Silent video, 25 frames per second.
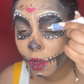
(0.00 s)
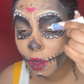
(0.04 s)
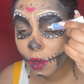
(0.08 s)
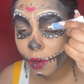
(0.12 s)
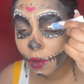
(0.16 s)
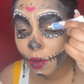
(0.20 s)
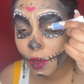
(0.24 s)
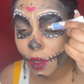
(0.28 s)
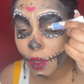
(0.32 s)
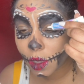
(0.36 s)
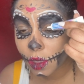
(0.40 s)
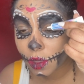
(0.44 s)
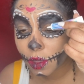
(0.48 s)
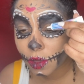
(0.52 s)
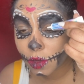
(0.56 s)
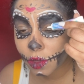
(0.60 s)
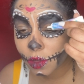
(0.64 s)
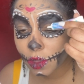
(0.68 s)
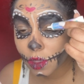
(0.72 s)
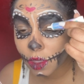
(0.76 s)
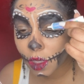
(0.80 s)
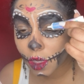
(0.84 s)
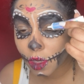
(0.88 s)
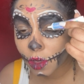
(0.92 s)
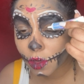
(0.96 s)
we're going to
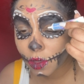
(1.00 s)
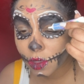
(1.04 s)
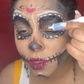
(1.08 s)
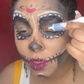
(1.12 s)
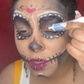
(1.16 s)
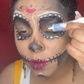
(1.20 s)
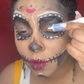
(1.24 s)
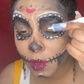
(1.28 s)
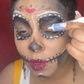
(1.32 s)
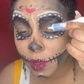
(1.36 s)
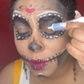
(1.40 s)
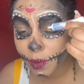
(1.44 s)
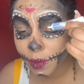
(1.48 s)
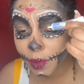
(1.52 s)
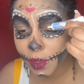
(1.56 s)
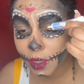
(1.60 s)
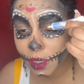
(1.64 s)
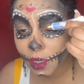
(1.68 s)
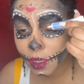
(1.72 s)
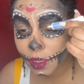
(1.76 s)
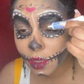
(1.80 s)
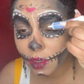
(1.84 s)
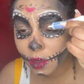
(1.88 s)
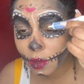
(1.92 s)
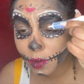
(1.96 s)
use those. So I'm going to put
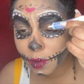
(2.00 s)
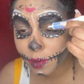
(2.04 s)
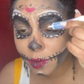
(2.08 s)
a little